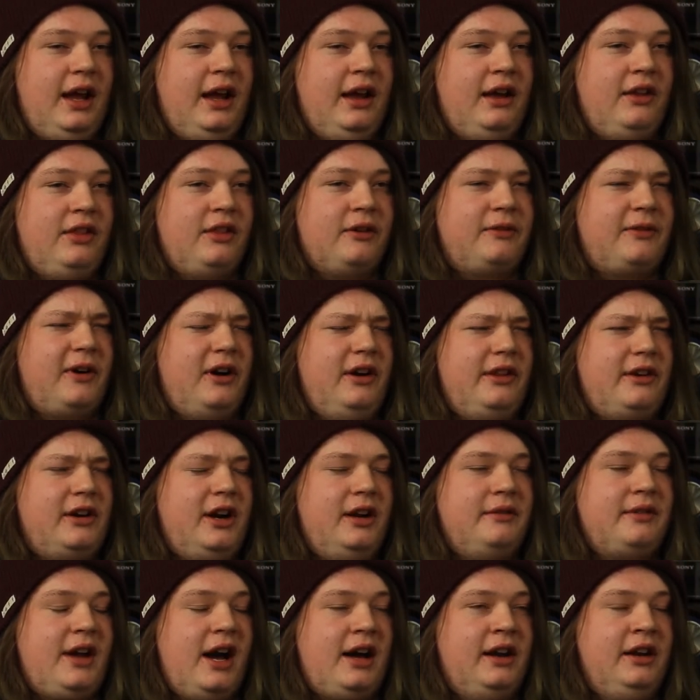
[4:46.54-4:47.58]
And the farther
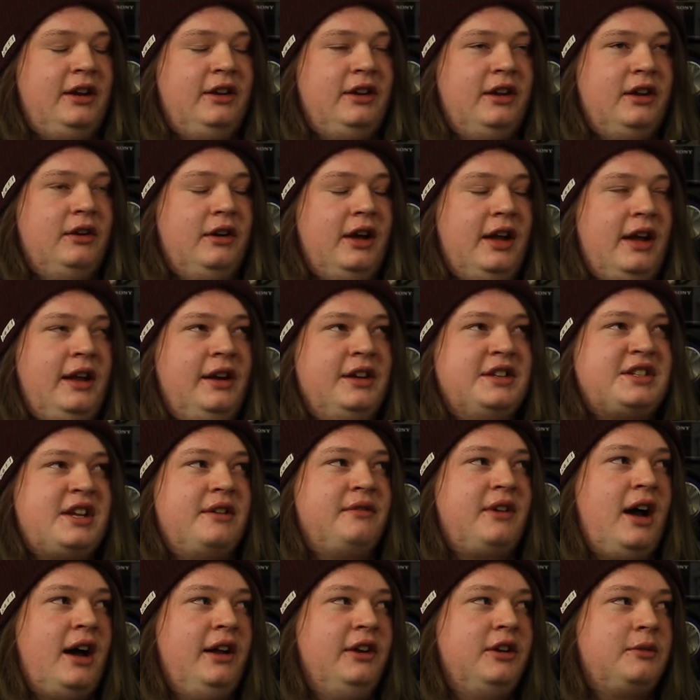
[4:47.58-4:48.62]
I've got into it and as
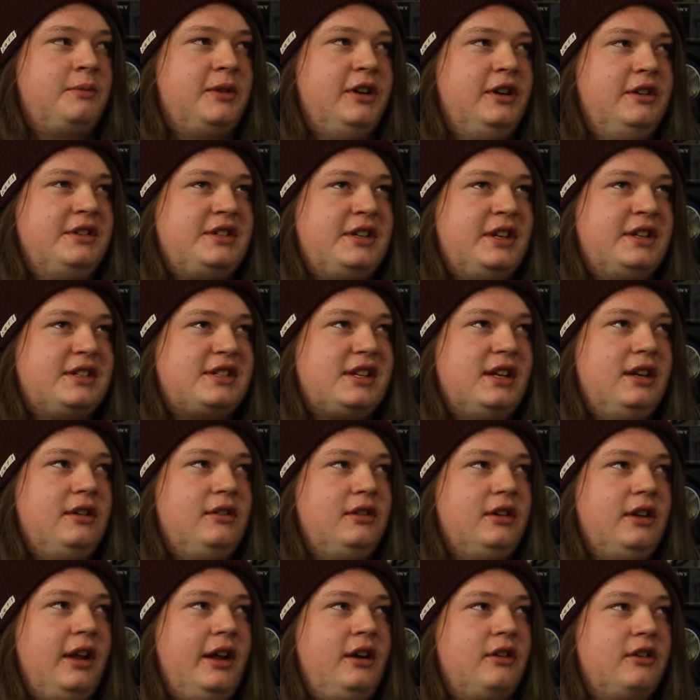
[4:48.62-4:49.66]
I've gotten to producing, it's like,
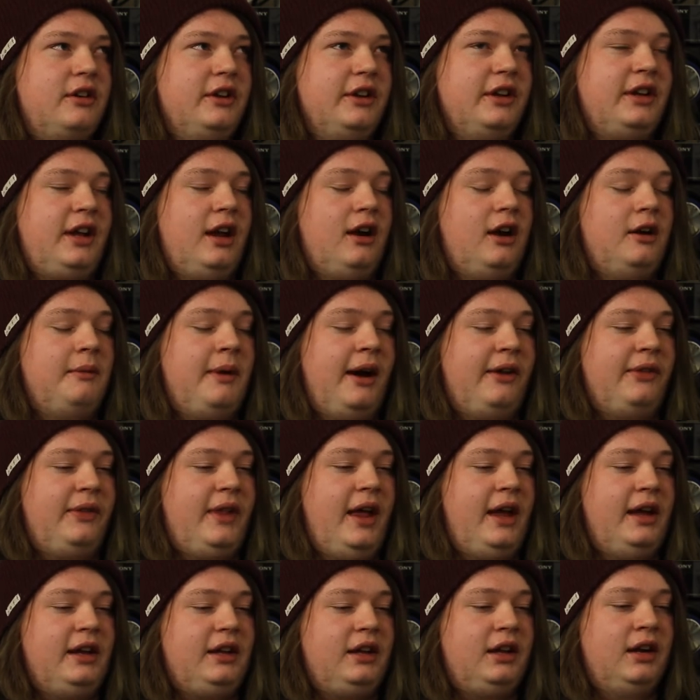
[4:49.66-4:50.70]
well, I don't really care about
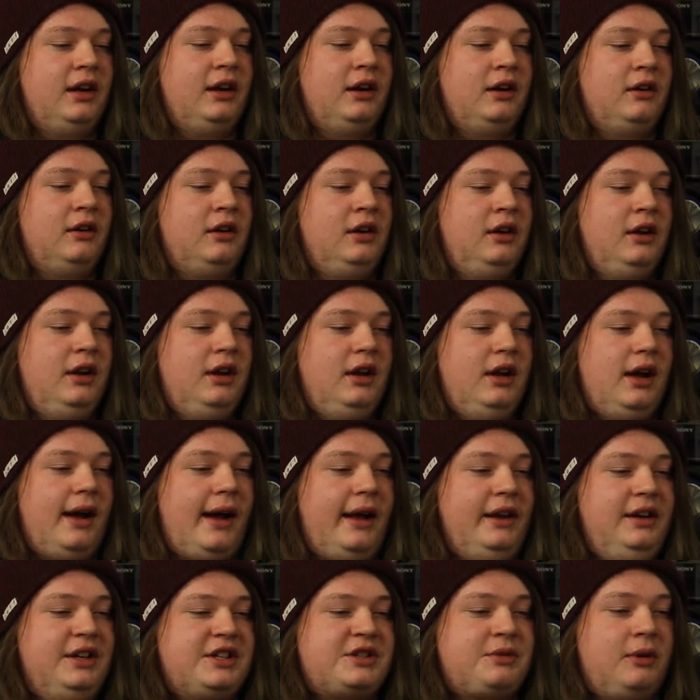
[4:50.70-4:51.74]
that.
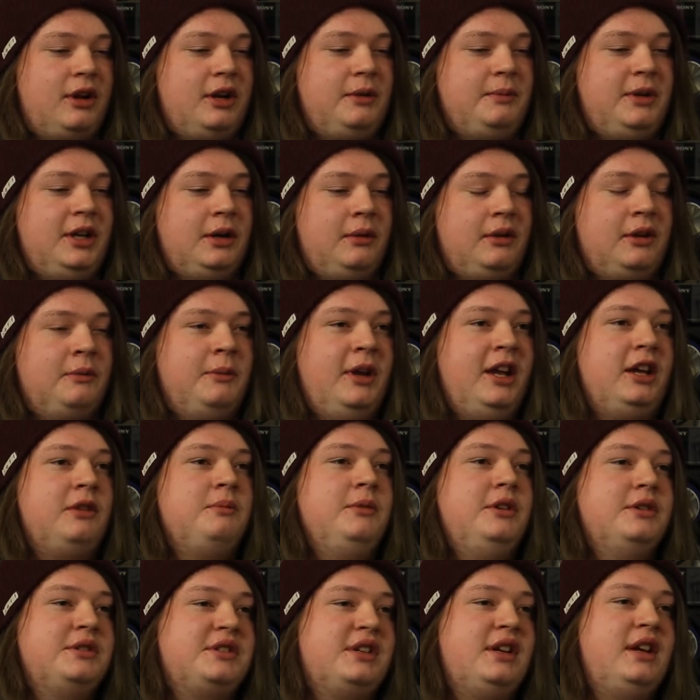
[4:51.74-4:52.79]
I just want to be able to make
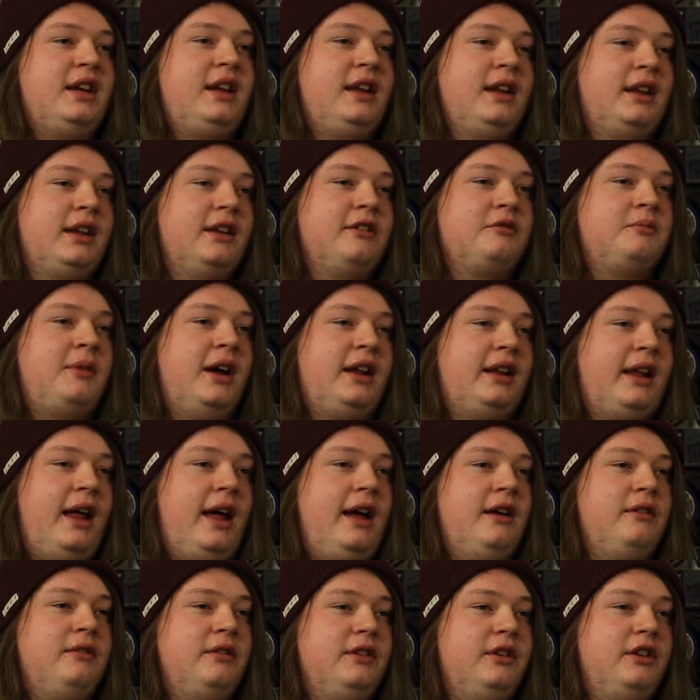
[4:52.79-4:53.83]
music and live my
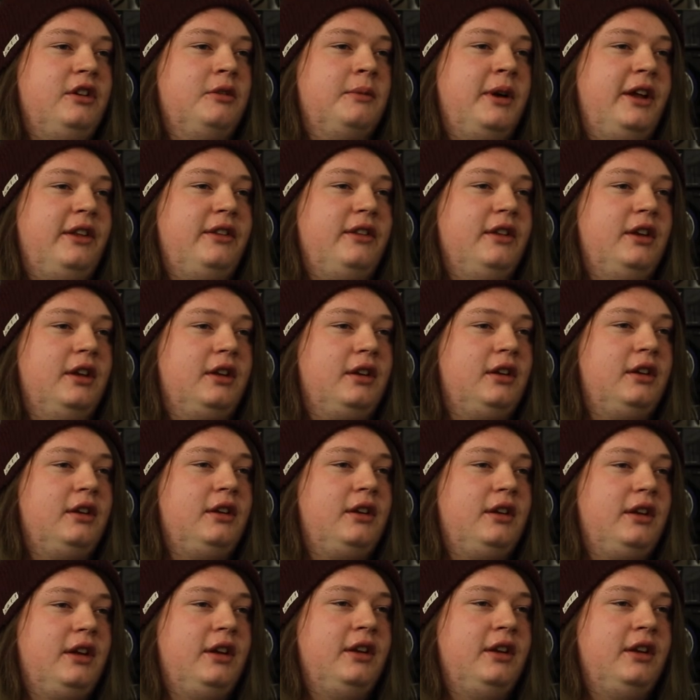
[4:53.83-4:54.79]
life and do my thing.